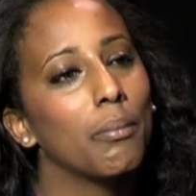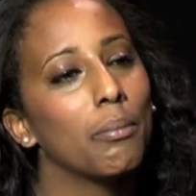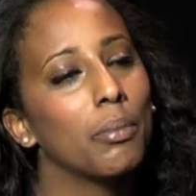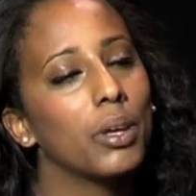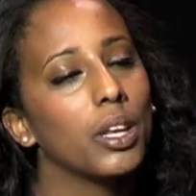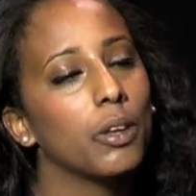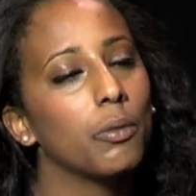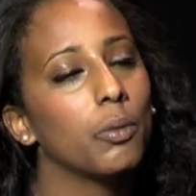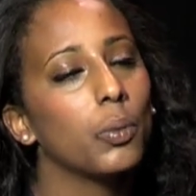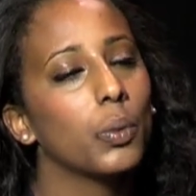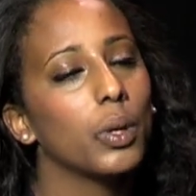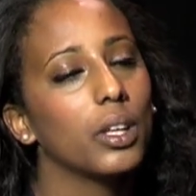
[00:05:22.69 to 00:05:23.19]

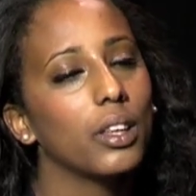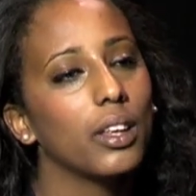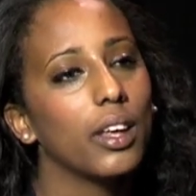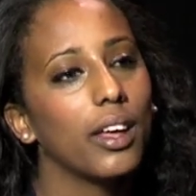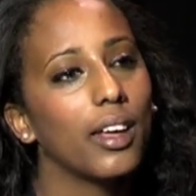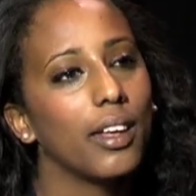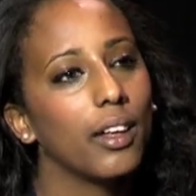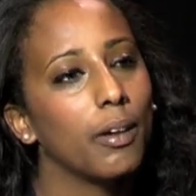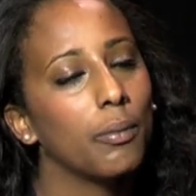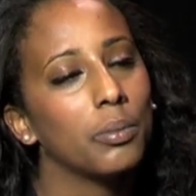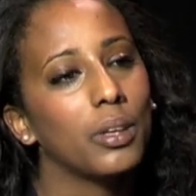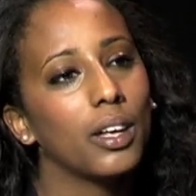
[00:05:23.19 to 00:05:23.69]
But it really
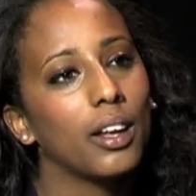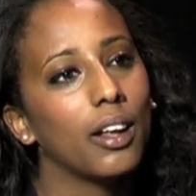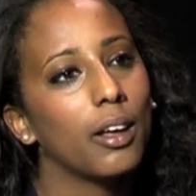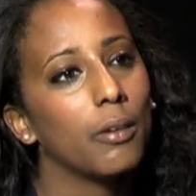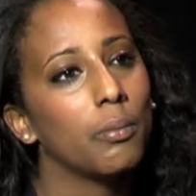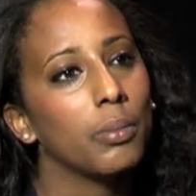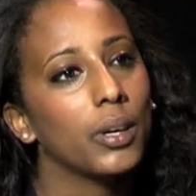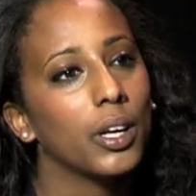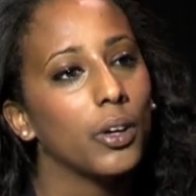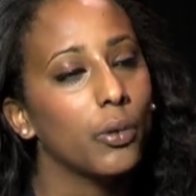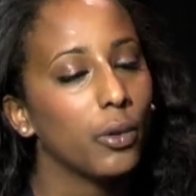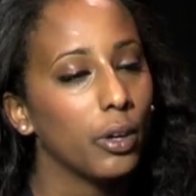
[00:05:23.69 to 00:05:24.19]
helped that
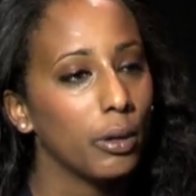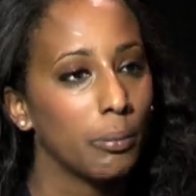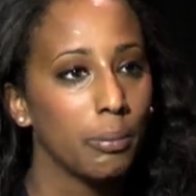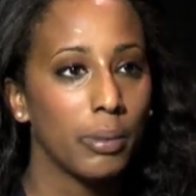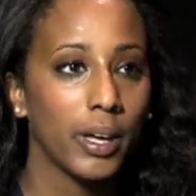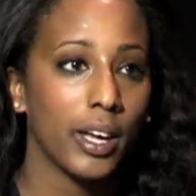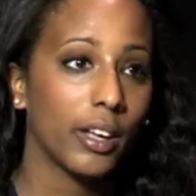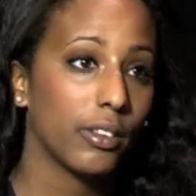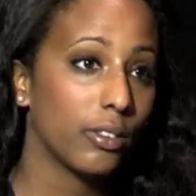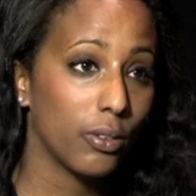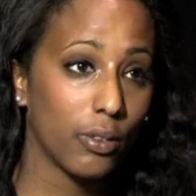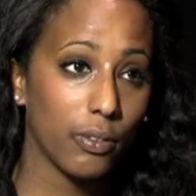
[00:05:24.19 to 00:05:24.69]
I've been going
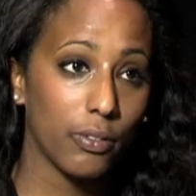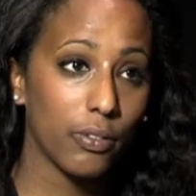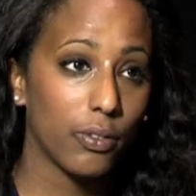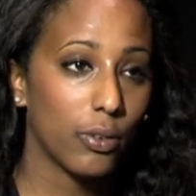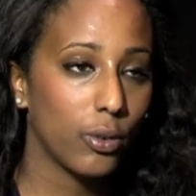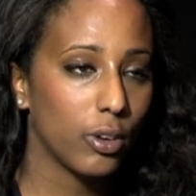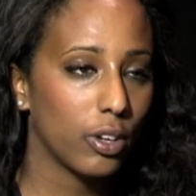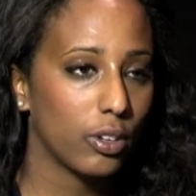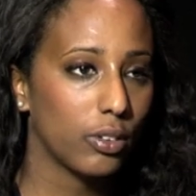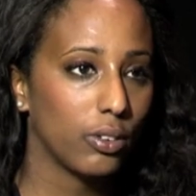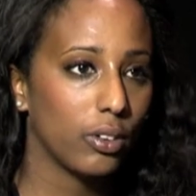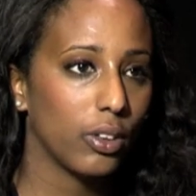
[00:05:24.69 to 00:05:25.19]
back and
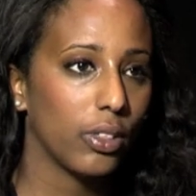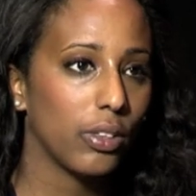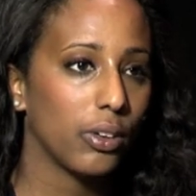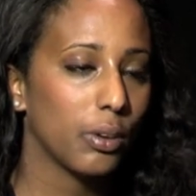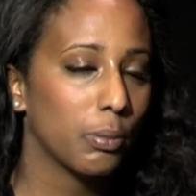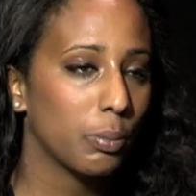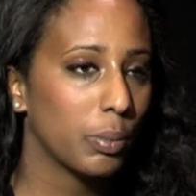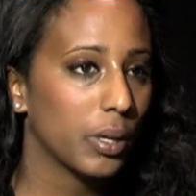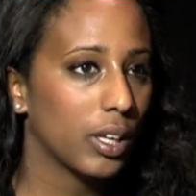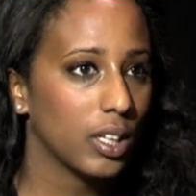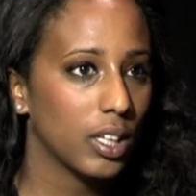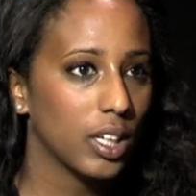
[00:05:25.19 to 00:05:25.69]
forth to
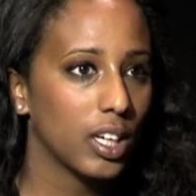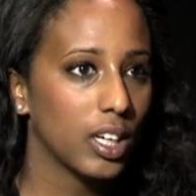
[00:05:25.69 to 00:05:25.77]
Ethiopia a